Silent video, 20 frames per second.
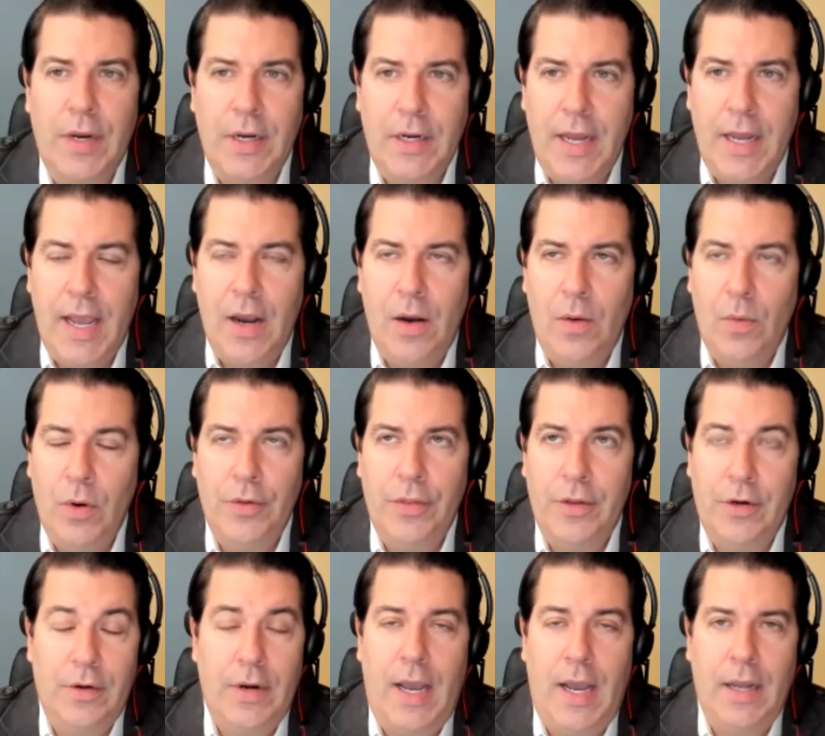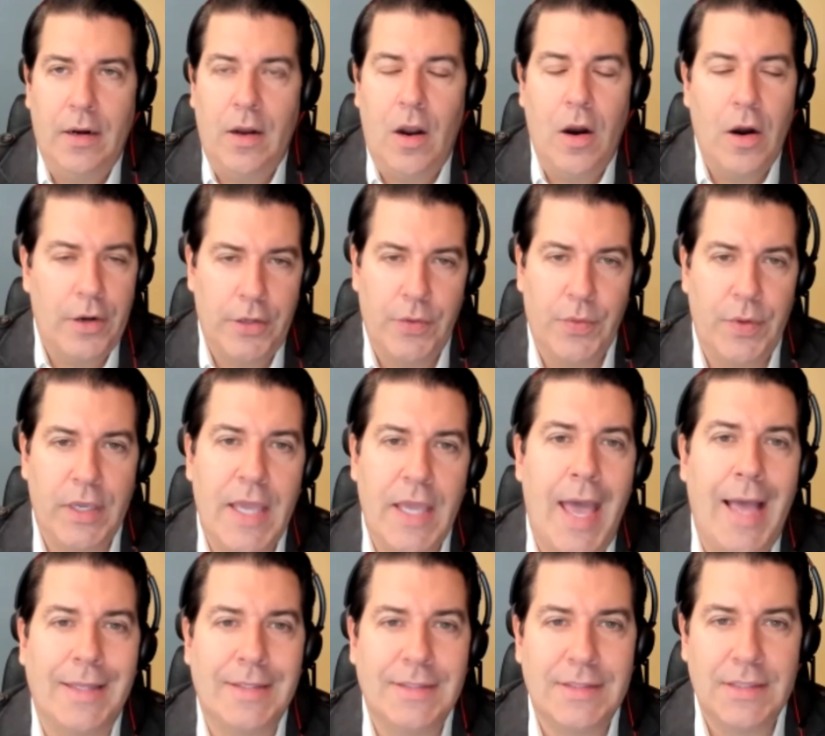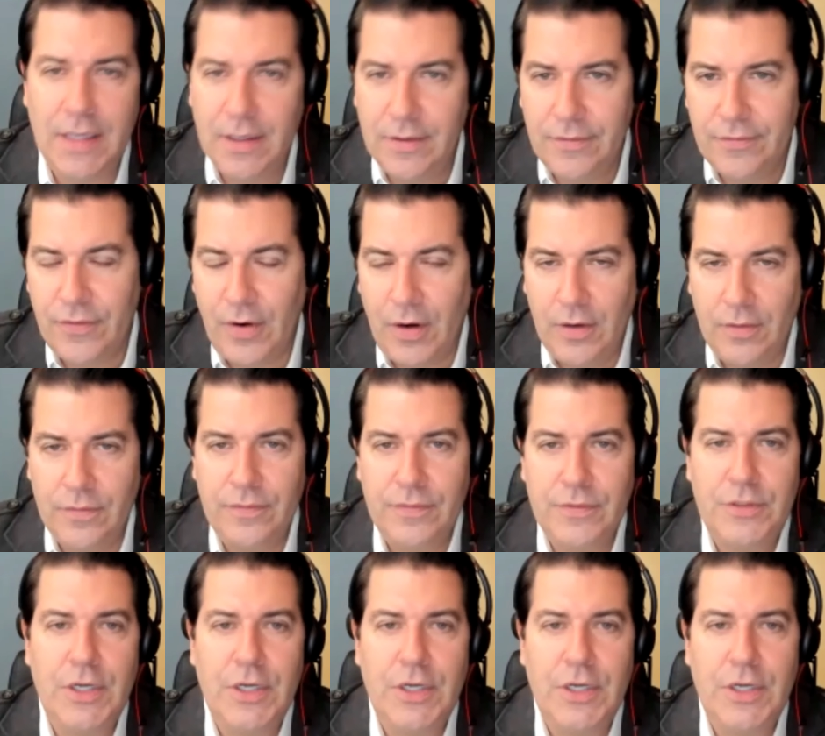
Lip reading: right now, or they're not arguing yet in front of